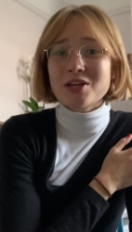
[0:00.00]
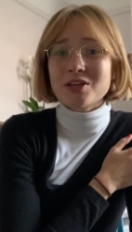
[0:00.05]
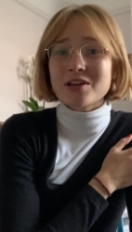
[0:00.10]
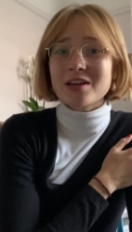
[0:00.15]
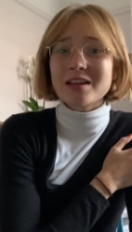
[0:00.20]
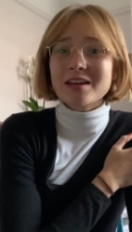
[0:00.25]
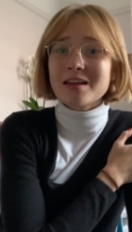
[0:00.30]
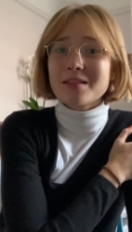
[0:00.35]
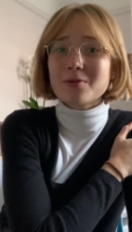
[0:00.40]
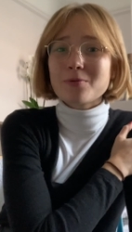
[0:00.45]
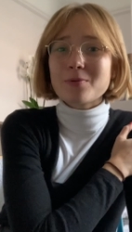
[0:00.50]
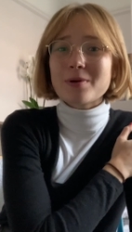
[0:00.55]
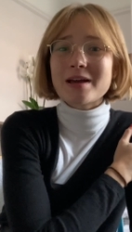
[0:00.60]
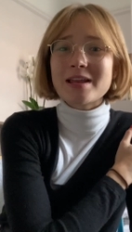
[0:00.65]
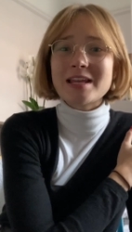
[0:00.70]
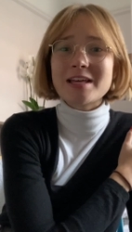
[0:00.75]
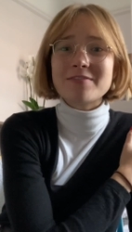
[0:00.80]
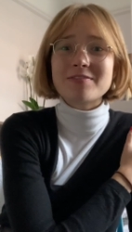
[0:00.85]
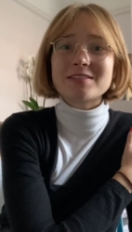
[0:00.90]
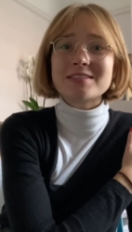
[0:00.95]
You can either way
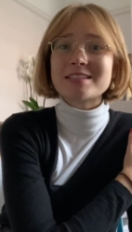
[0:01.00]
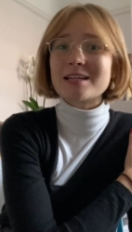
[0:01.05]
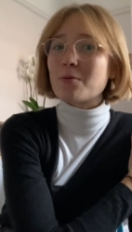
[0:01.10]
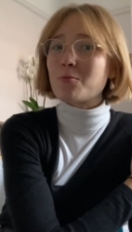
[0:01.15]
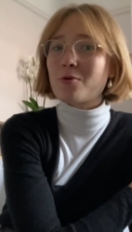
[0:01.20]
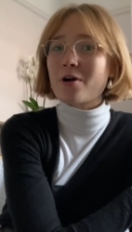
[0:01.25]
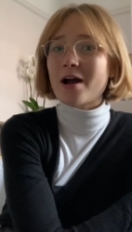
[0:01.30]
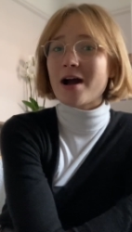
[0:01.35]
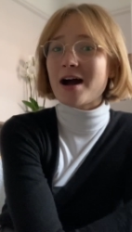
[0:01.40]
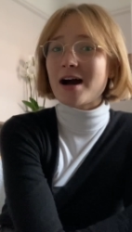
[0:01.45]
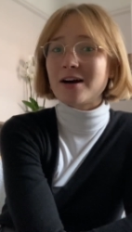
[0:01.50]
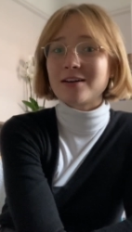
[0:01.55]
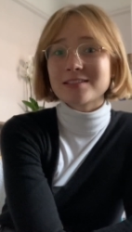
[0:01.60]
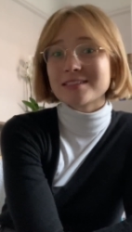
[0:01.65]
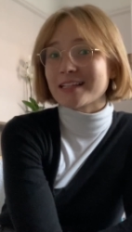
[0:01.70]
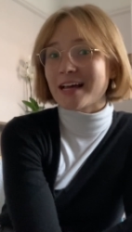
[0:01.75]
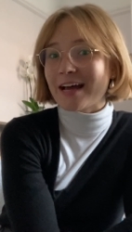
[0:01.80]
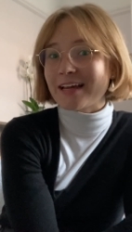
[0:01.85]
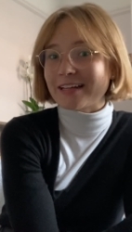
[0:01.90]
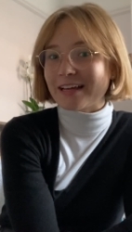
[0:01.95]
leave it somewhere
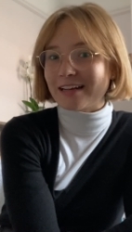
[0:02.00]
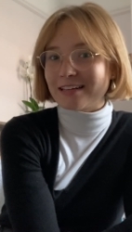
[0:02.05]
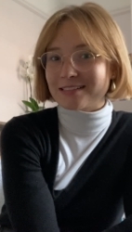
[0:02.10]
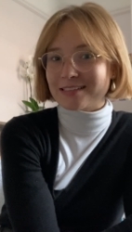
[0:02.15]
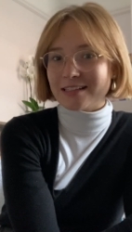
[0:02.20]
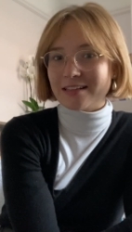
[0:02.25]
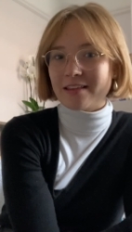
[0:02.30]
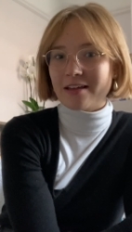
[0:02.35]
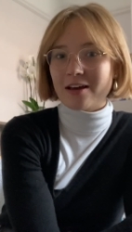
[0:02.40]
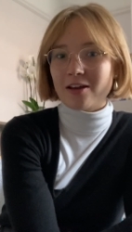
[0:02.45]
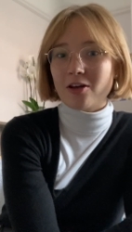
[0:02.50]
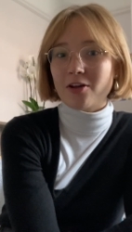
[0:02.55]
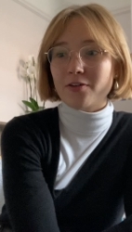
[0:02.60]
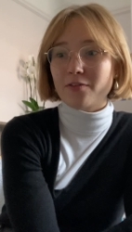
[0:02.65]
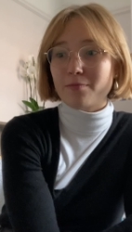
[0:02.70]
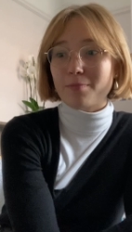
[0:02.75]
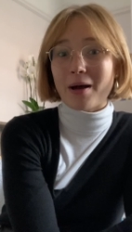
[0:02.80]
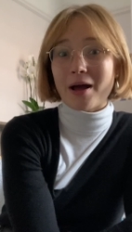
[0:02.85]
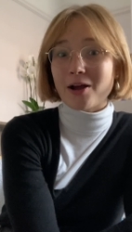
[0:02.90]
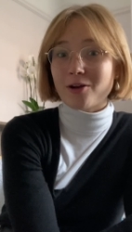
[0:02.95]
outside LSE, there are a lot
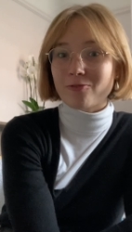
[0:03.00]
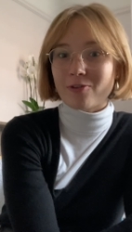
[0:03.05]
of bike